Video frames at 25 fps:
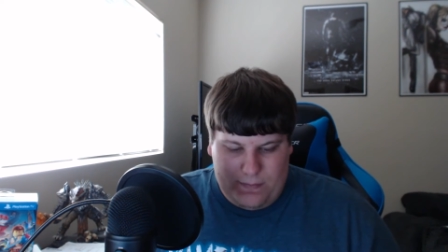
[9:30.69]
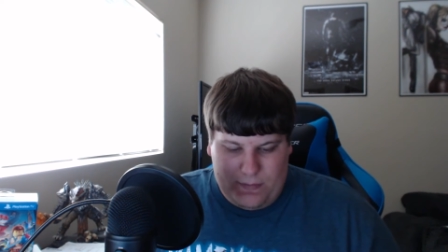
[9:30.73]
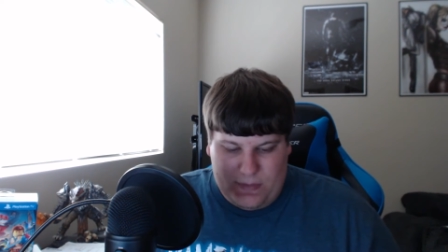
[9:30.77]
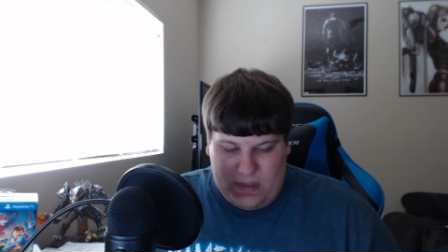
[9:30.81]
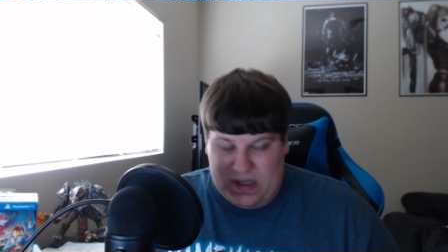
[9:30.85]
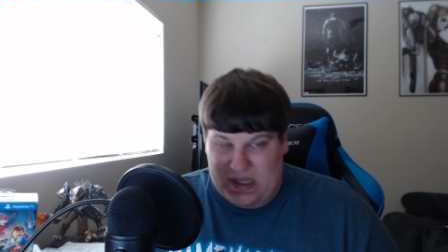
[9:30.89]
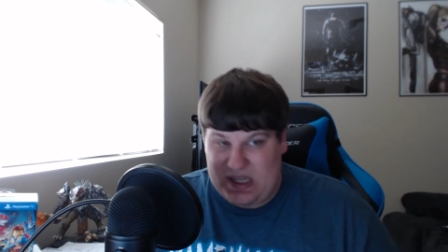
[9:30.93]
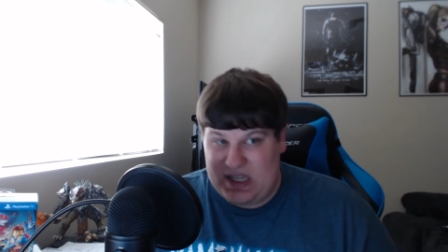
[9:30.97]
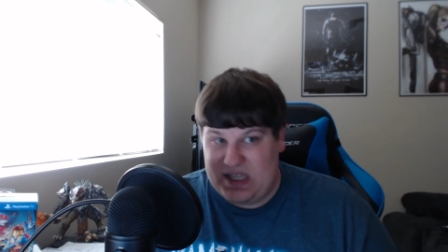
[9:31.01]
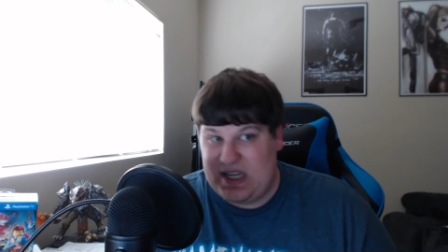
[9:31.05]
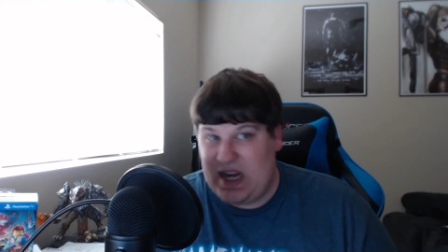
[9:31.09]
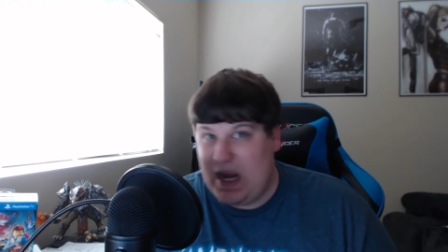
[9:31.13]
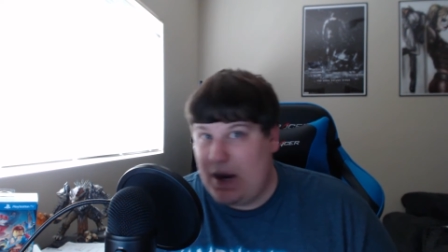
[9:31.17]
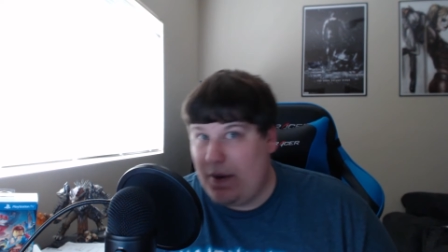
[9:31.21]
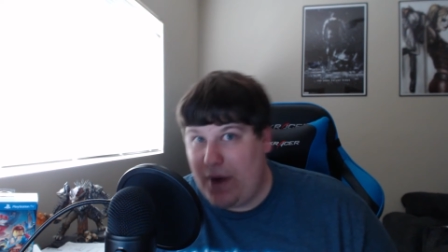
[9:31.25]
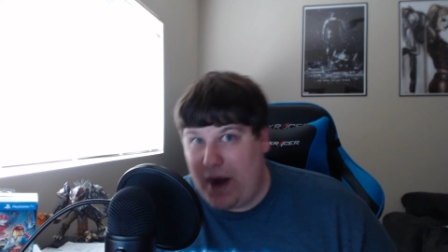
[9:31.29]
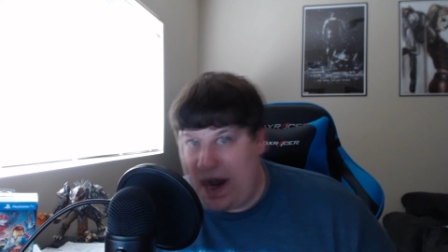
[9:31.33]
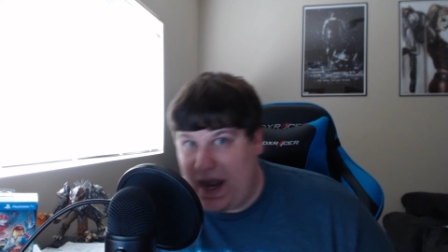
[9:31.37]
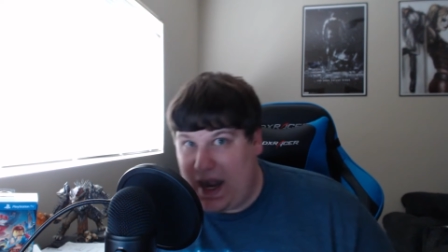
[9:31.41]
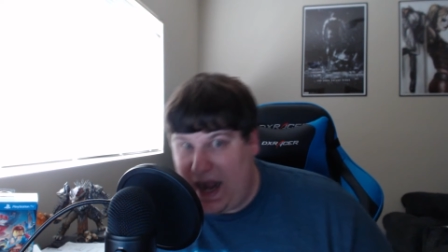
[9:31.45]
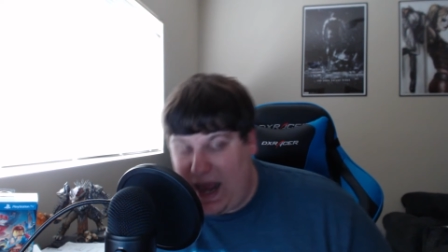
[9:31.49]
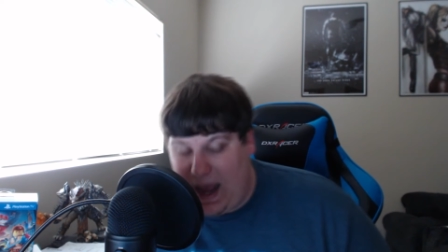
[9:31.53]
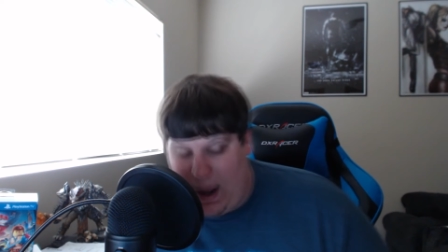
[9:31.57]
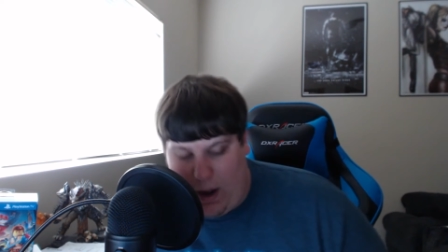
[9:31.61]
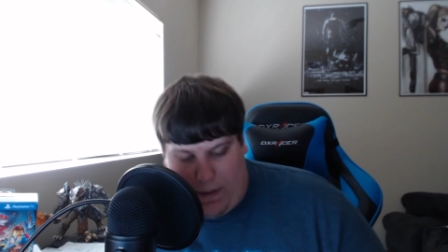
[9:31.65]
At least not
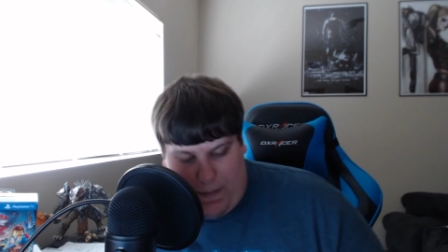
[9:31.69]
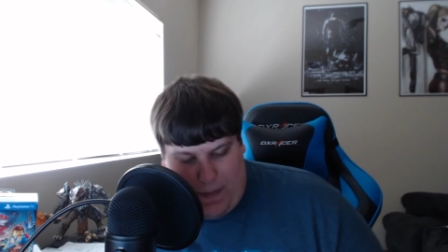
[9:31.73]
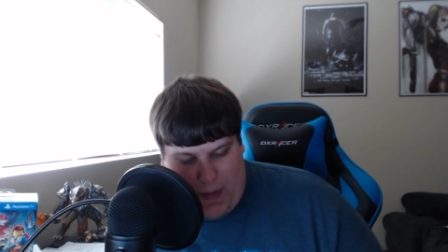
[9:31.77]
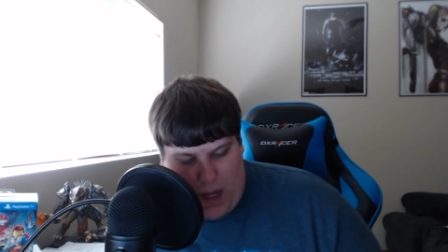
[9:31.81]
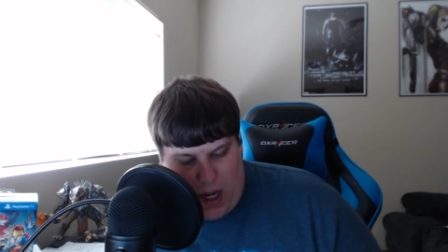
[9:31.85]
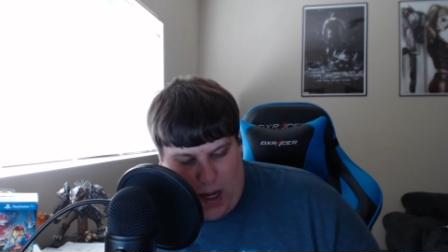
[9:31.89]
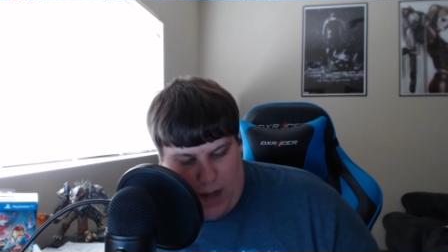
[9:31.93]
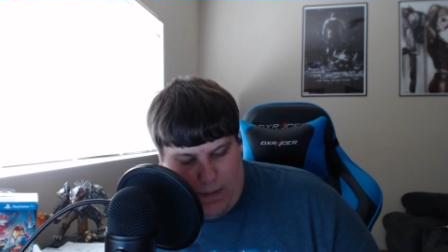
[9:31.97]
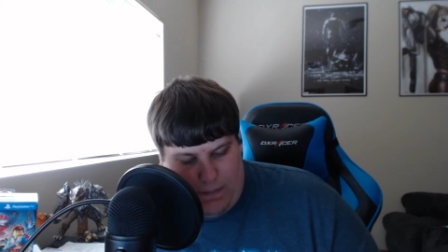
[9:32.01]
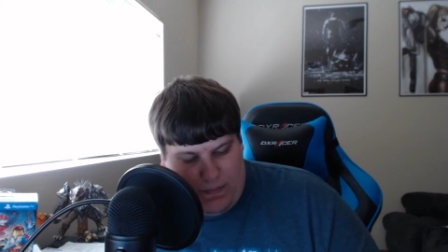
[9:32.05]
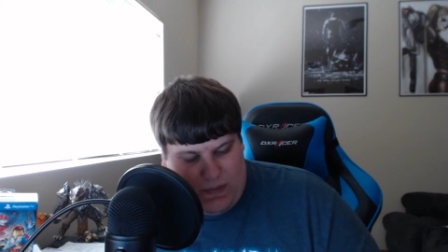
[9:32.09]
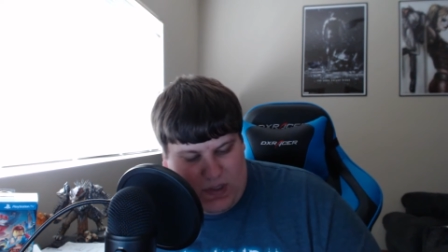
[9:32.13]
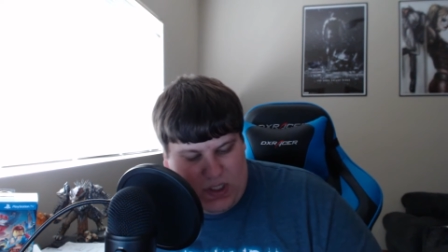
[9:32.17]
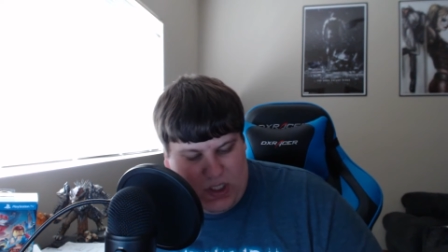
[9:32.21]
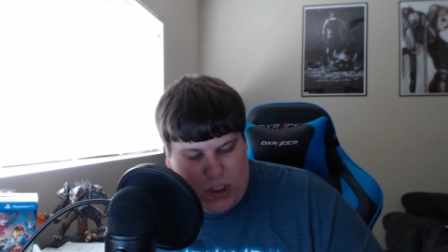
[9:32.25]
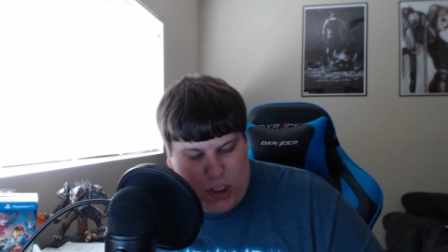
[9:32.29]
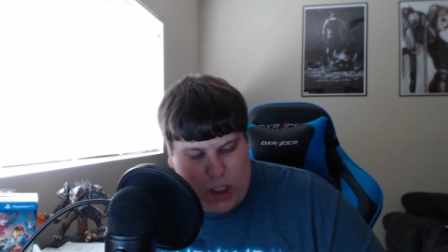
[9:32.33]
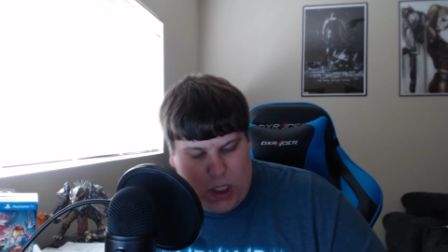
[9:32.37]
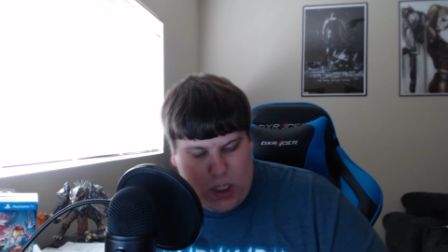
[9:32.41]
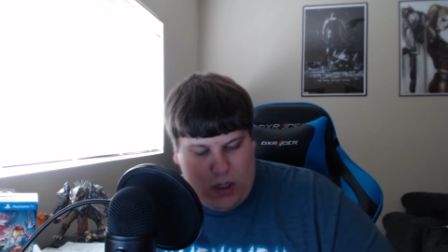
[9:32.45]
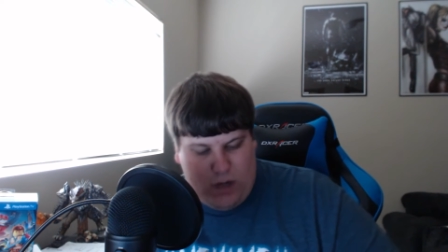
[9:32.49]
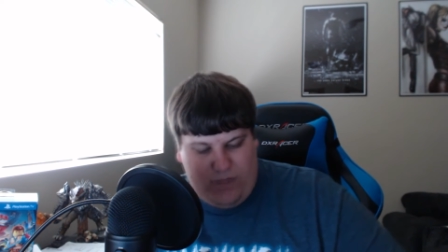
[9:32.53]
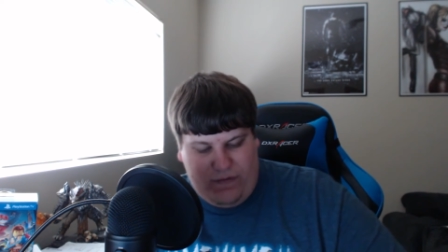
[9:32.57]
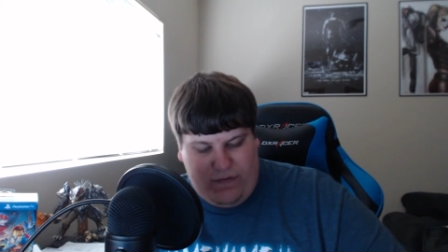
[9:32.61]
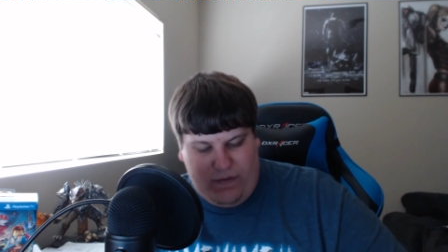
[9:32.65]
right now, I'm not.
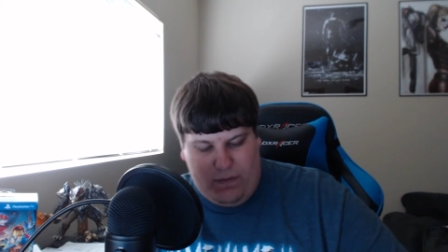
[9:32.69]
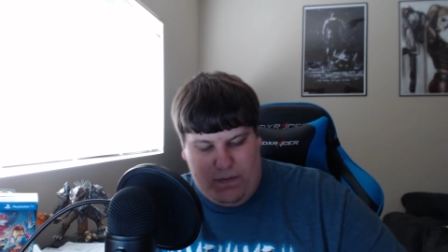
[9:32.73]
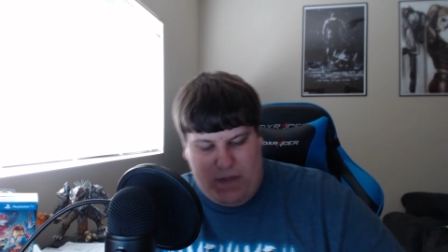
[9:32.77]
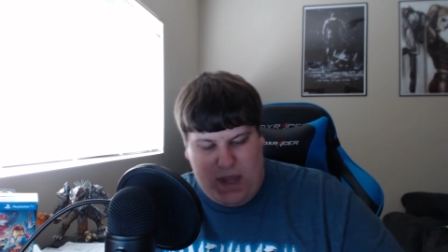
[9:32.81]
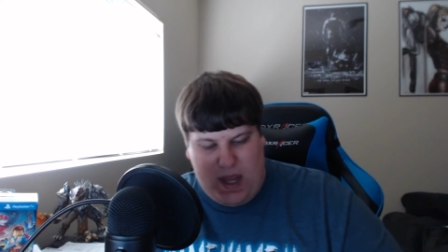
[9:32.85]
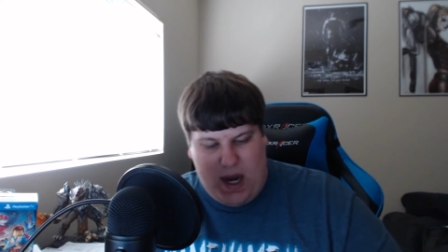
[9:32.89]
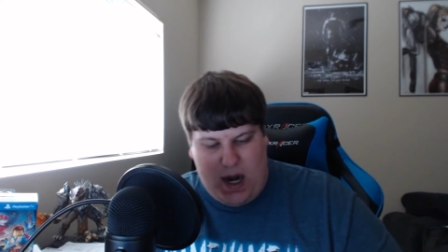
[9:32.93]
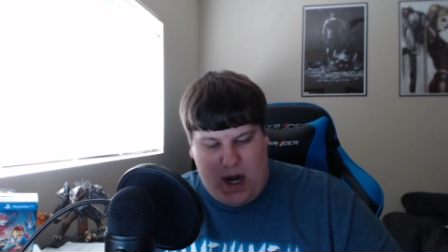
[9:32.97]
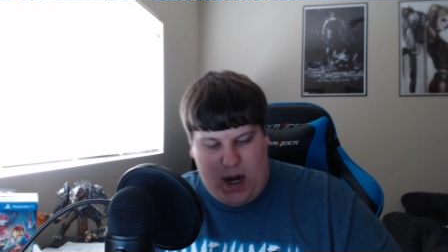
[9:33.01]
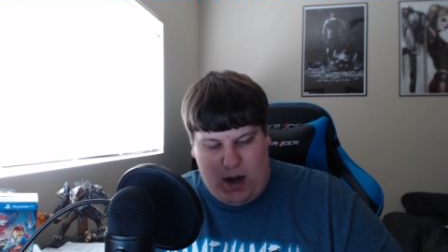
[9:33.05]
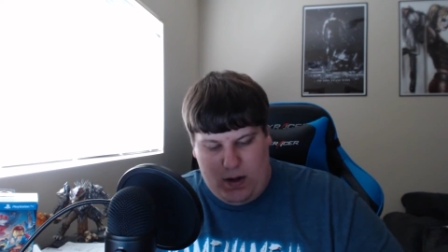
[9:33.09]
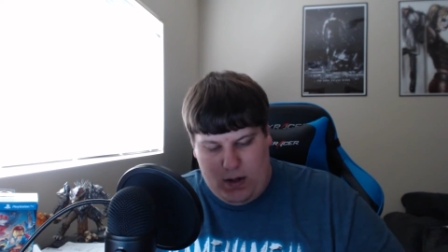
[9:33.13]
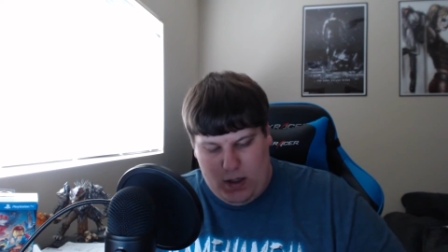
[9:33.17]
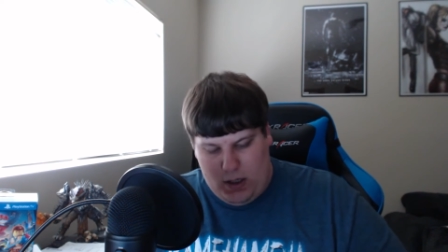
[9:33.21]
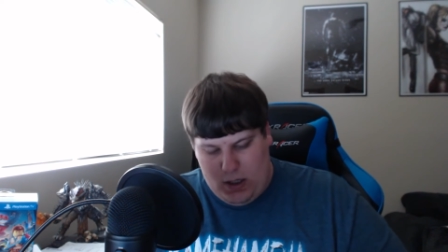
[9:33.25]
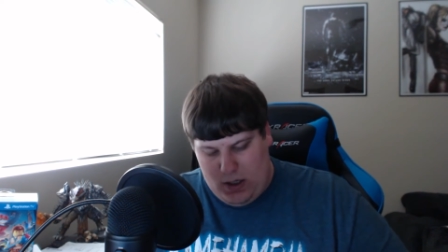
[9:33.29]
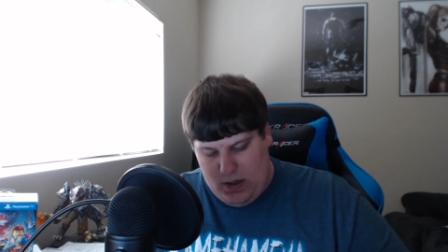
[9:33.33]
So from there,